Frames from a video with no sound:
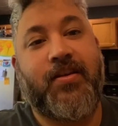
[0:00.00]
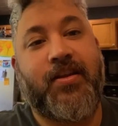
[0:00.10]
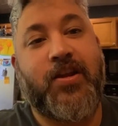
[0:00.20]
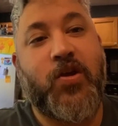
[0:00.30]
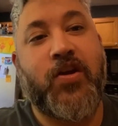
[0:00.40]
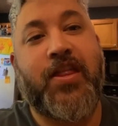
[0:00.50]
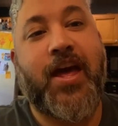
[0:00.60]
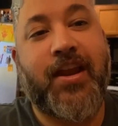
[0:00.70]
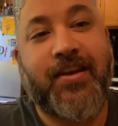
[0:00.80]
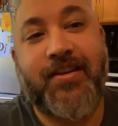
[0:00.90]
You hear that?
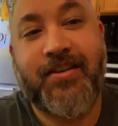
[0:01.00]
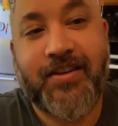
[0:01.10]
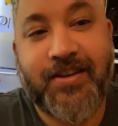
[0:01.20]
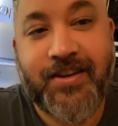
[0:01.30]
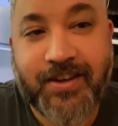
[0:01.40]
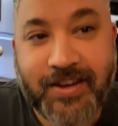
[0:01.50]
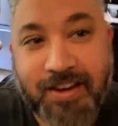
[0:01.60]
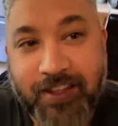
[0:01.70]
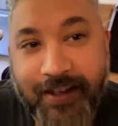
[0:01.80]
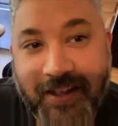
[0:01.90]

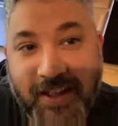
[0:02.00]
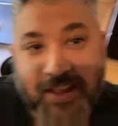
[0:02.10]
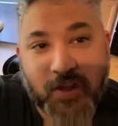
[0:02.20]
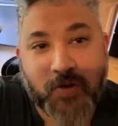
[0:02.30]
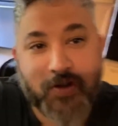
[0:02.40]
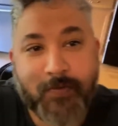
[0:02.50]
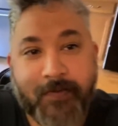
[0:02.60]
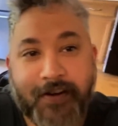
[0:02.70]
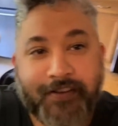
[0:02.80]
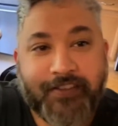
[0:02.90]
YouTube
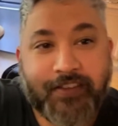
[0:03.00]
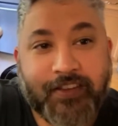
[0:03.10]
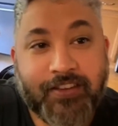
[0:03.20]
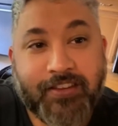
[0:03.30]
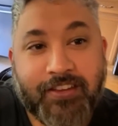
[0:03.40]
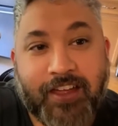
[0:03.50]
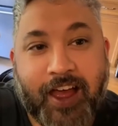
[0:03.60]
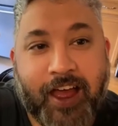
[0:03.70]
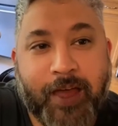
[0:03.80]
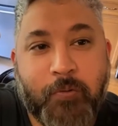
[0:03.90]
verse?
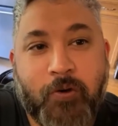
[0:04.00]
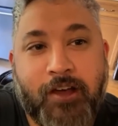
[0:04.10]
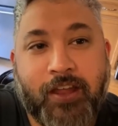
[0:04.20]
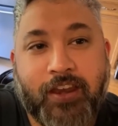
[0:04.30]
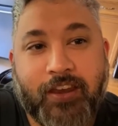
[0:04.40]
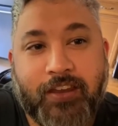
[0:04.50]
I won.